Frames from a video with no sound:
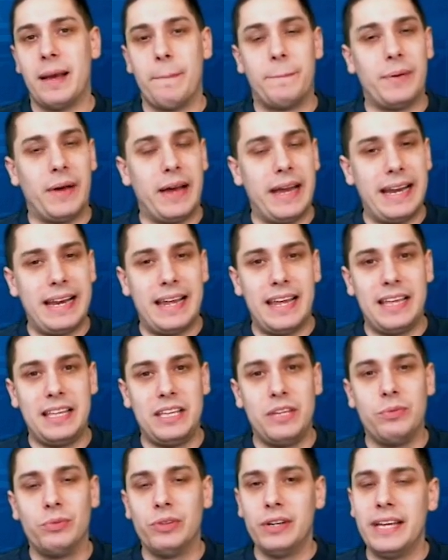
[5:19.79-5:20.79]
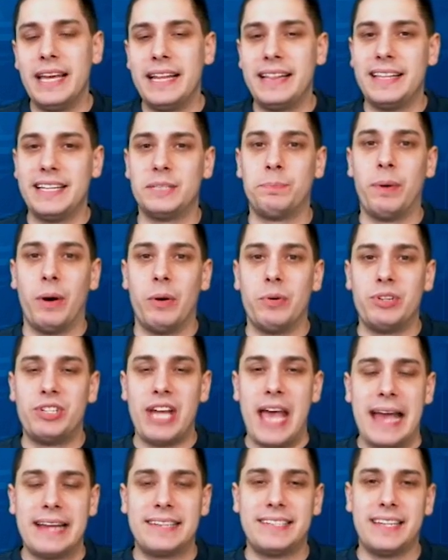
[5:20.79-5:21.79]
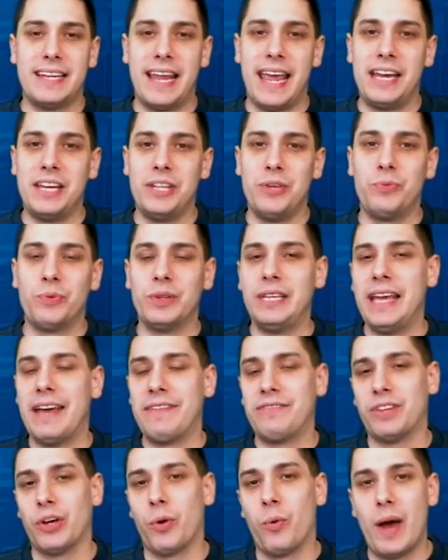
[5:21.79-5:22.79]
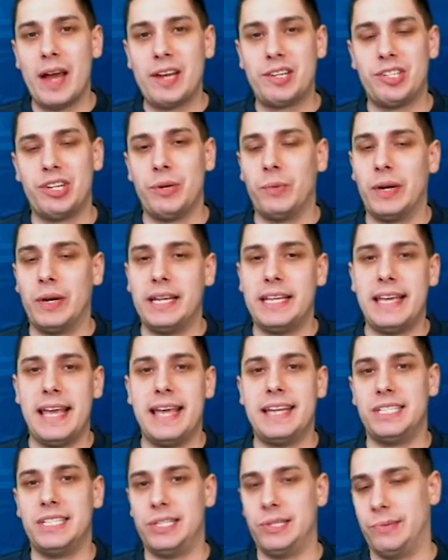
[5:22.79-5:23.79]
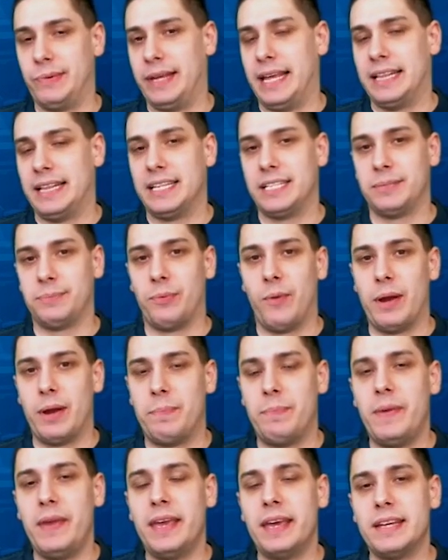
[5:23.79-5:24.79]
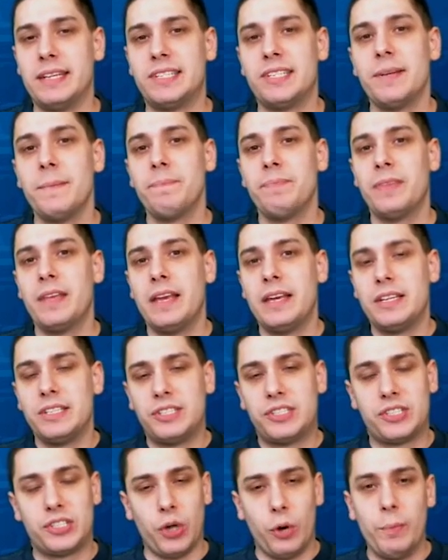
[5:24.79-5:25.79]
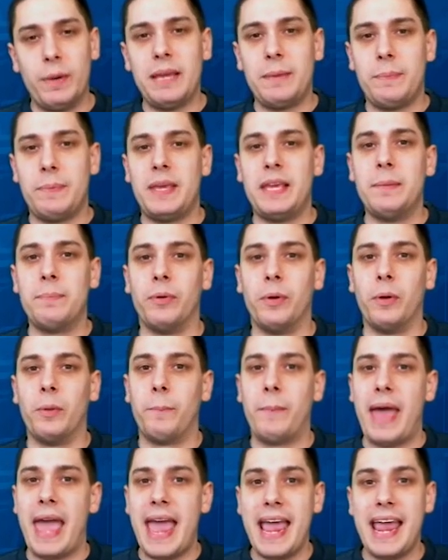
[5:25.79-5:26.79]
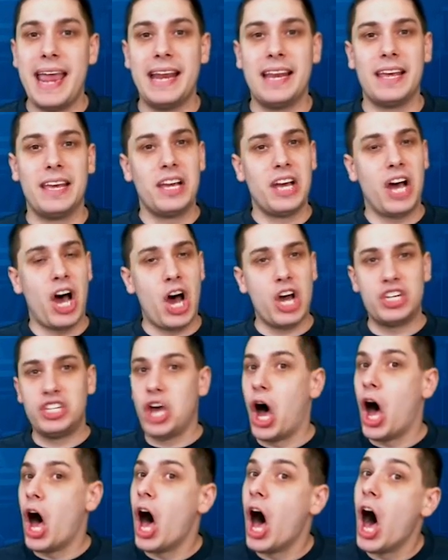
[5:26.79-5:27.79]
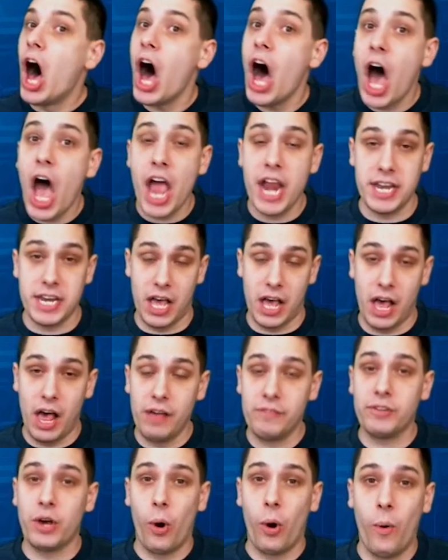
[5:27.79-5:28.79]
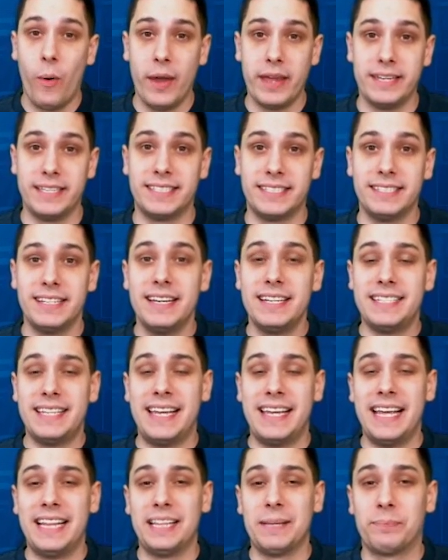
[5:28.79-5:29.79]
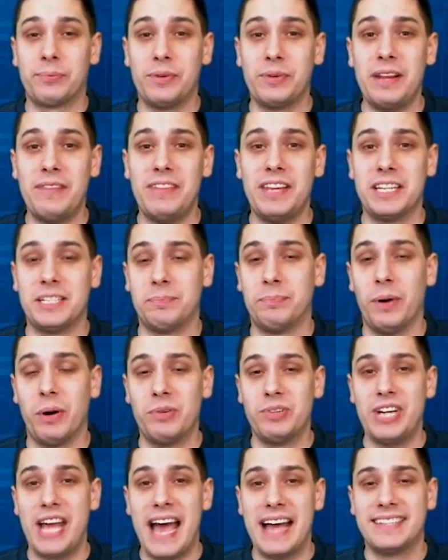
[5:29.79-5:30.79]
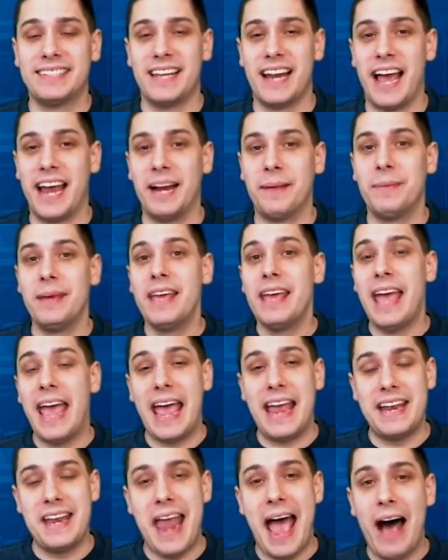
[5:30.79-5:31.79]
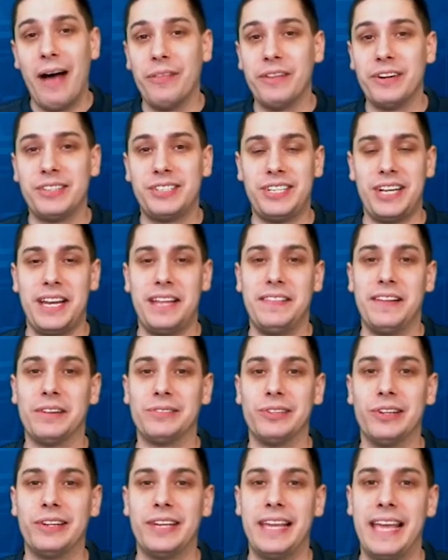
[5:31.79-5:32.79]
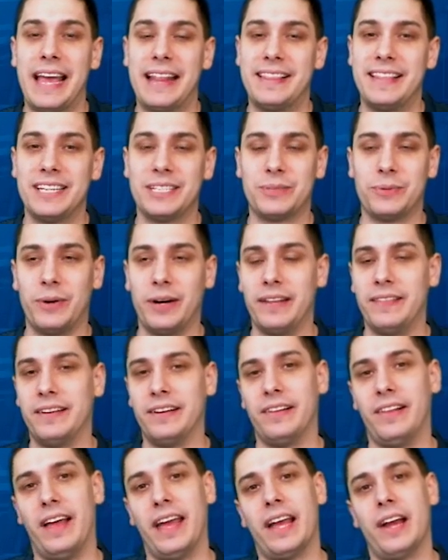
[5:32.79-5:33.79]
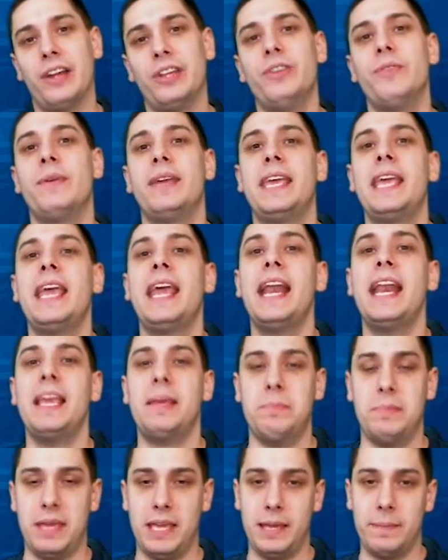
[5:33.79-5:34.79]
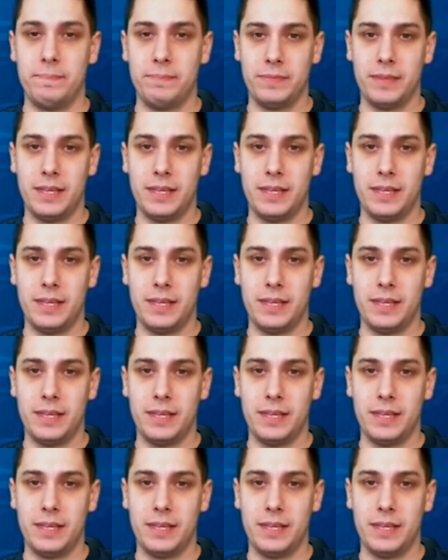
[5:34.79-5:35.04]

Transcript: But you look at this Bo Jackson and you really have to question what EA is doing at this point because so many people paid a ton of coins to get the previous Bo Jackson item and now they're sitting there looking at this one and they're like, "Are you kidding me?